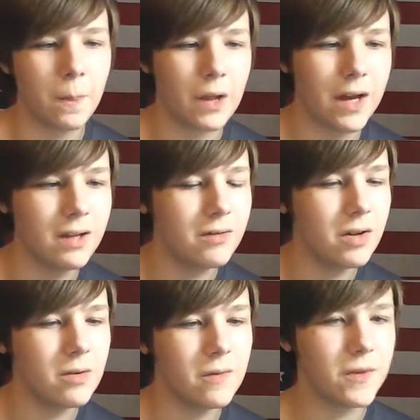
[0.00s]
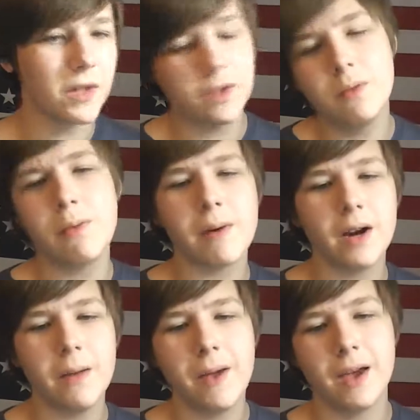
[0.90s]
I don't know if the Super
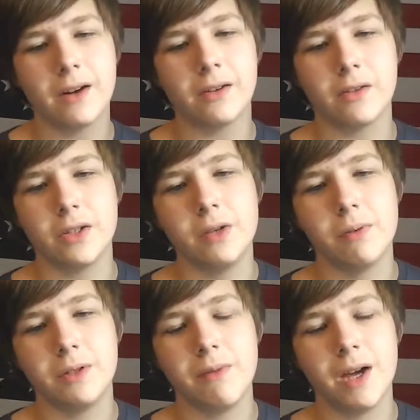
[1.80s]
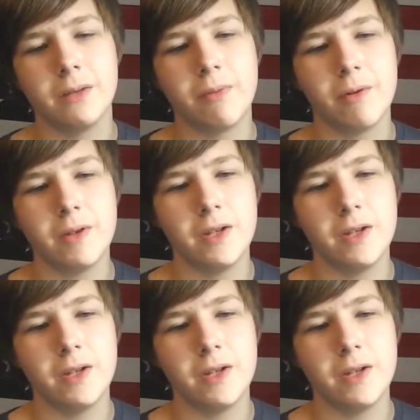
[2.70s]
Mario Maker or Super Smash Bros.